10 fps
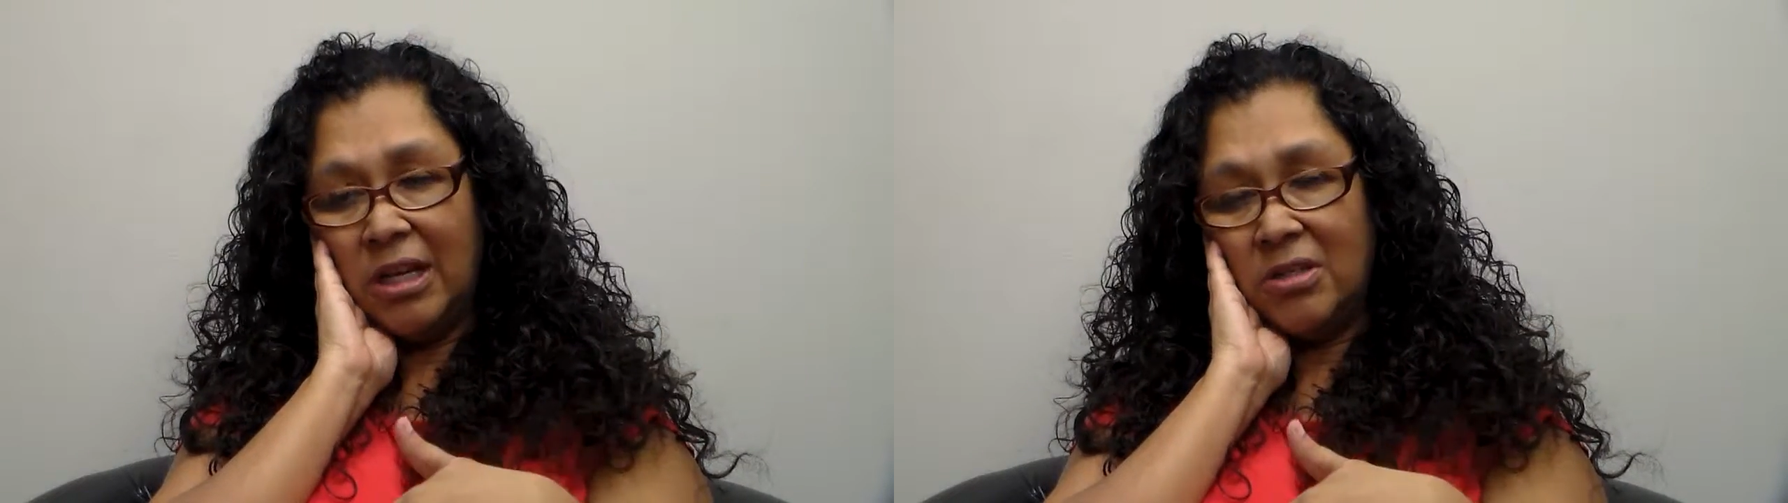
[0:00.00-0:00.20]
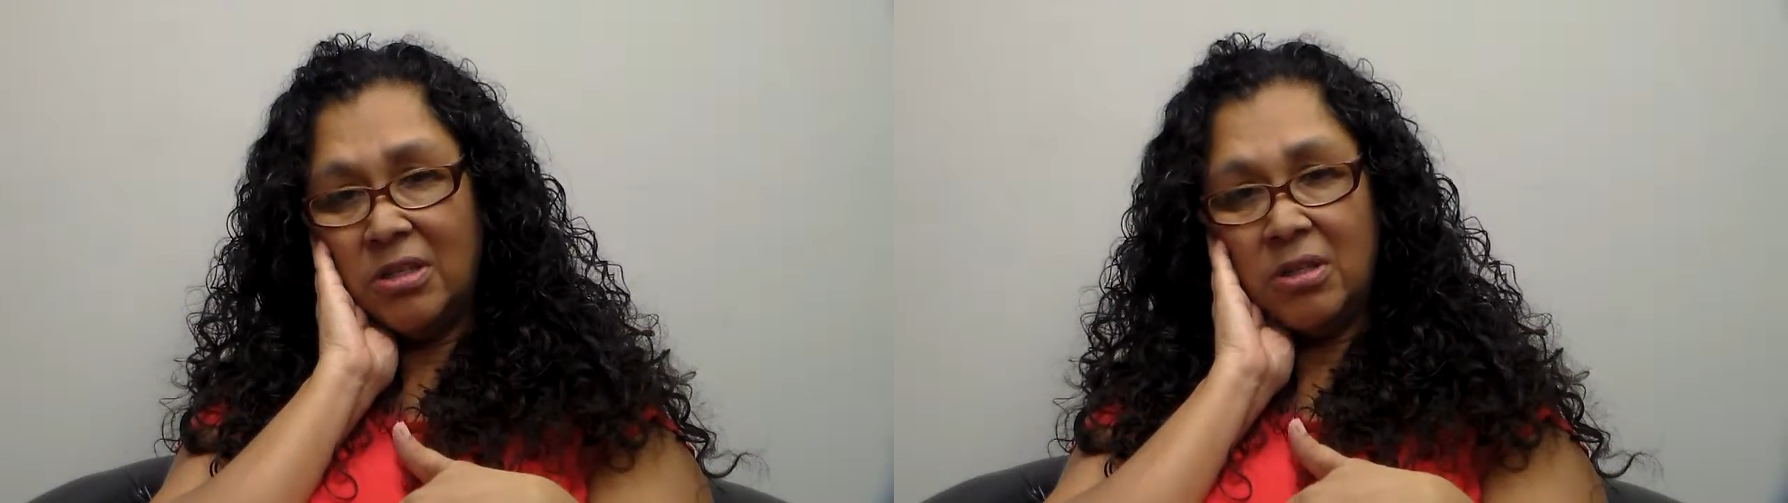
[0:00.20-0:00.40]

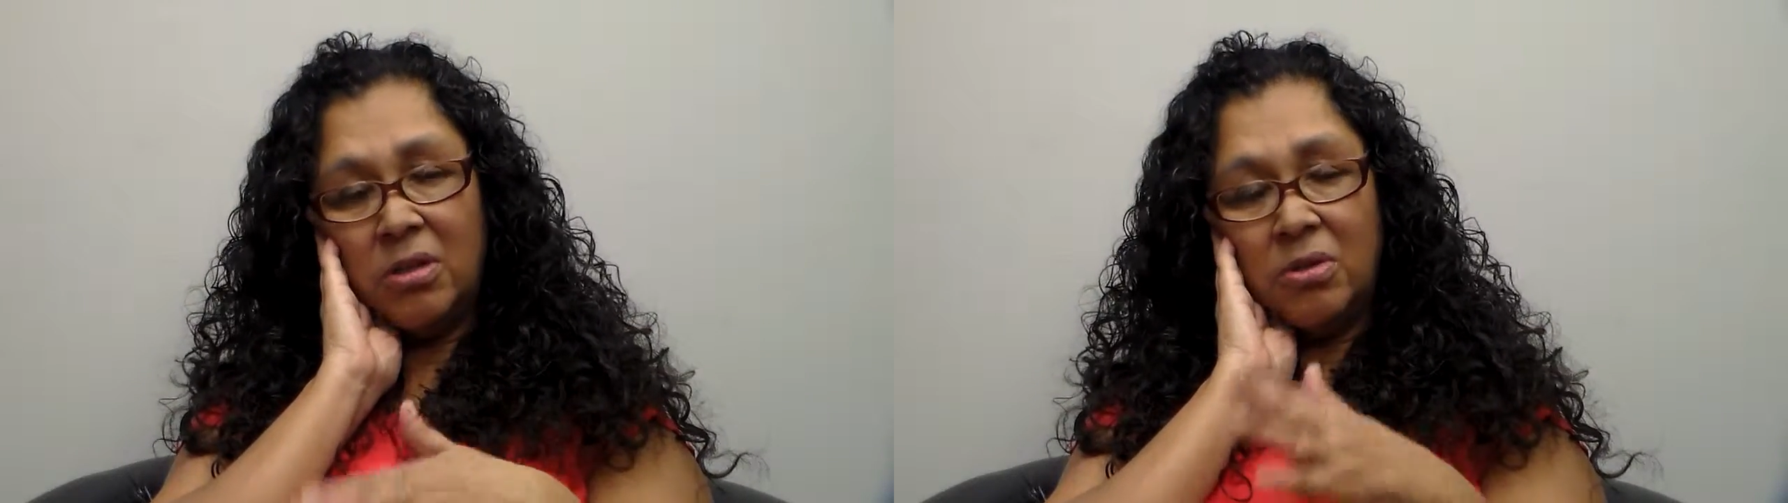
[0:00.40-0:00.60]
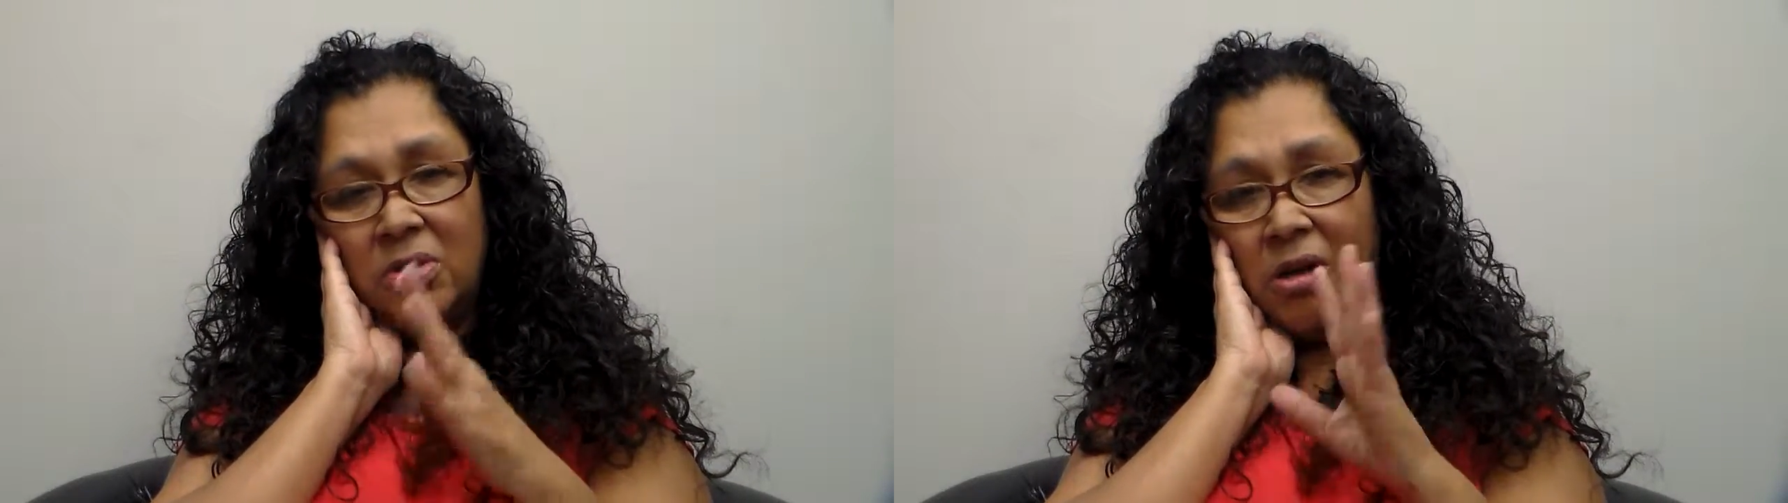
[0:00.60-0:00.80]
I just
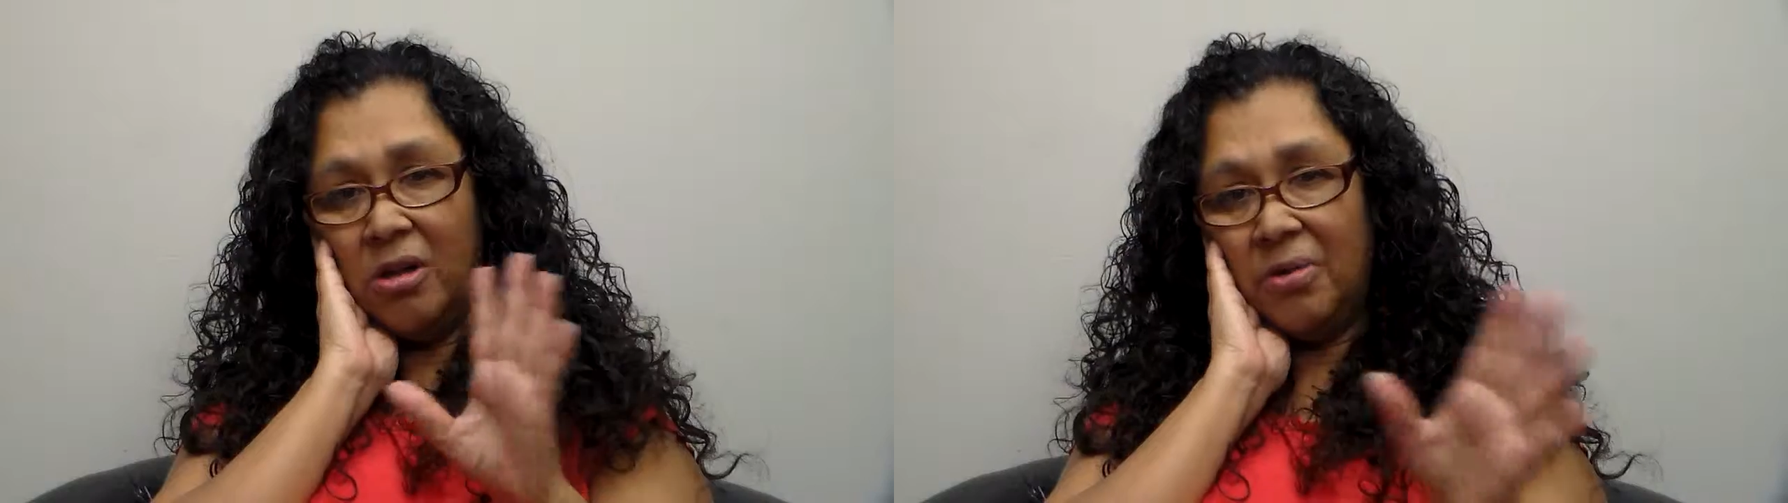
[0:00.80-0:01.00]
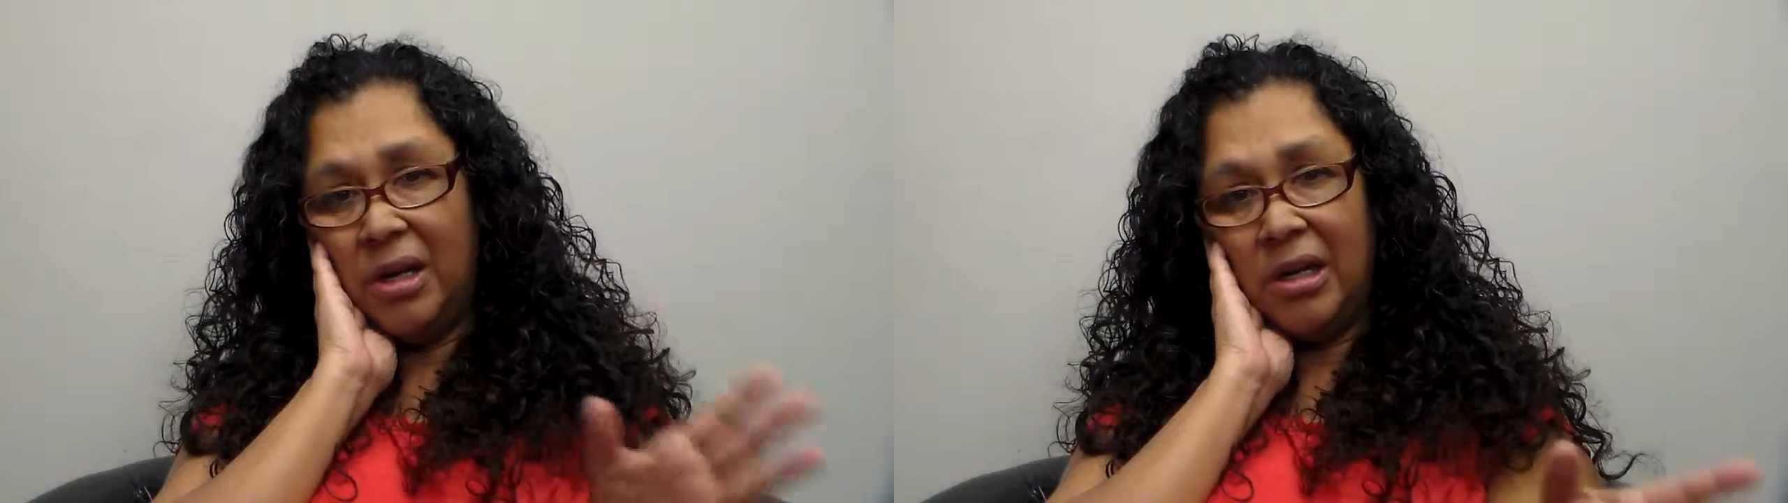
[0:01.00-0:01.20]
couldn't
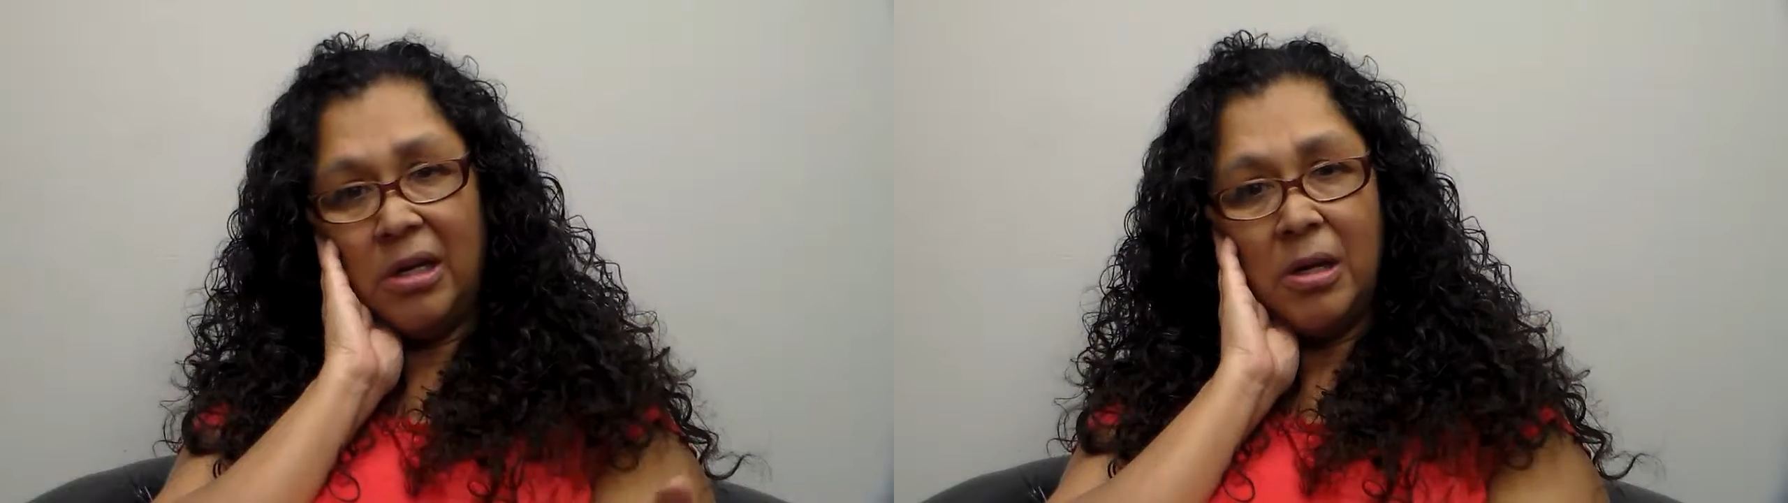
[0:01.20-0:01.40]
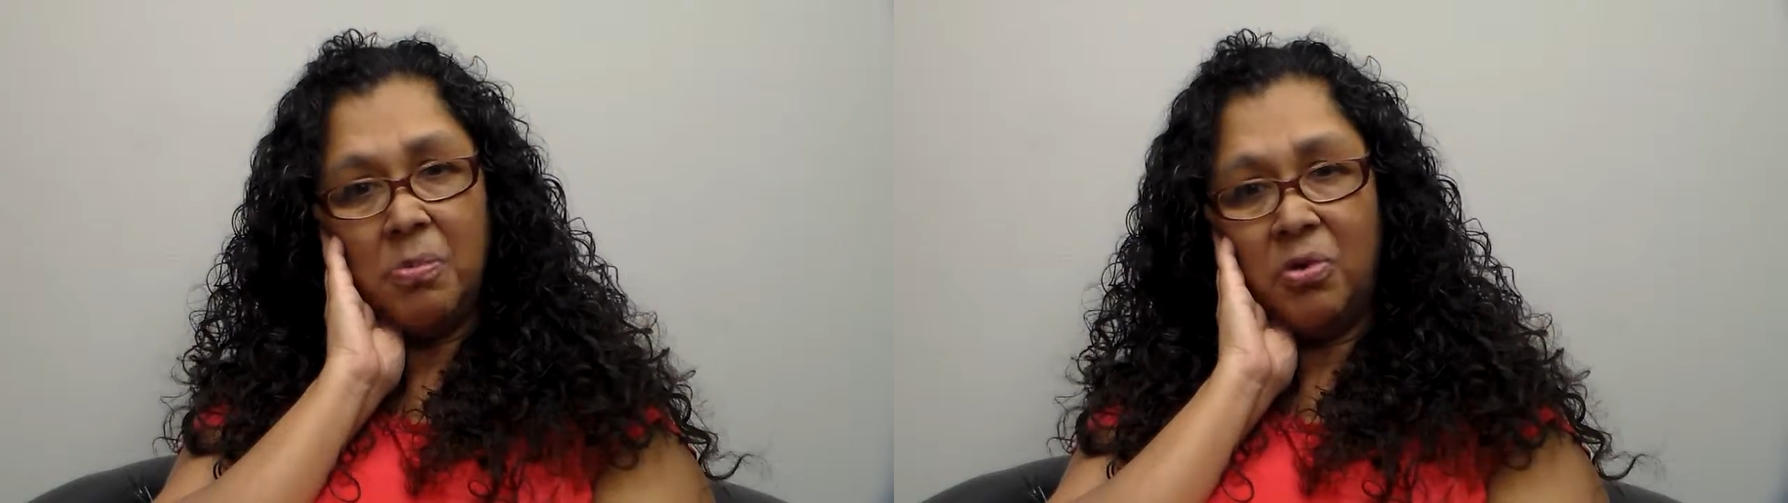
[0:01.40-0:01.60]
tolerate
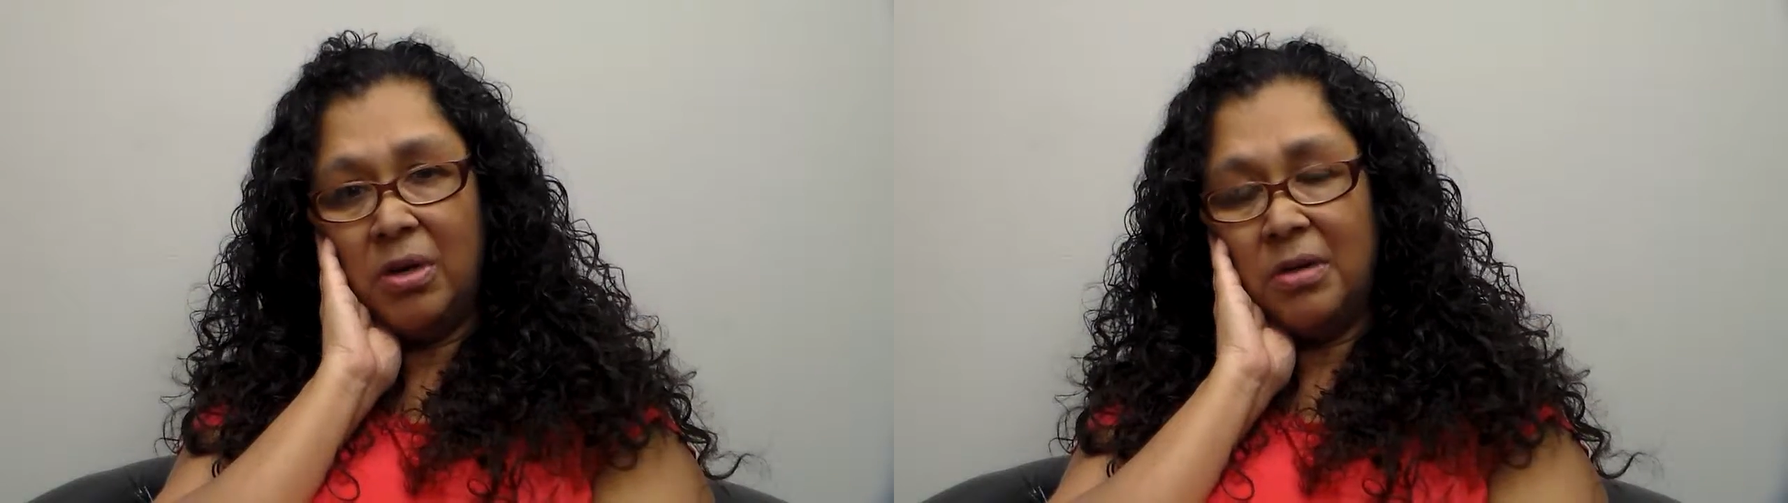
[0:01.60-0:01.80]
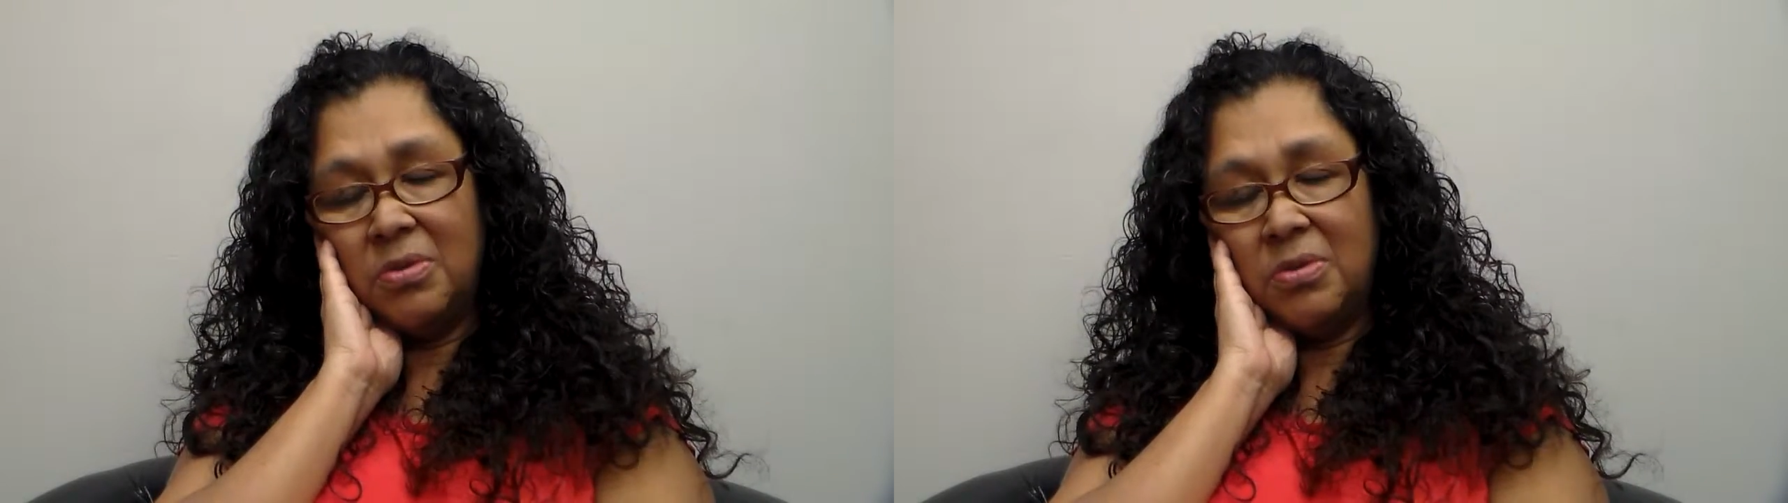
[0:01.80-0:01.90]
it anymore.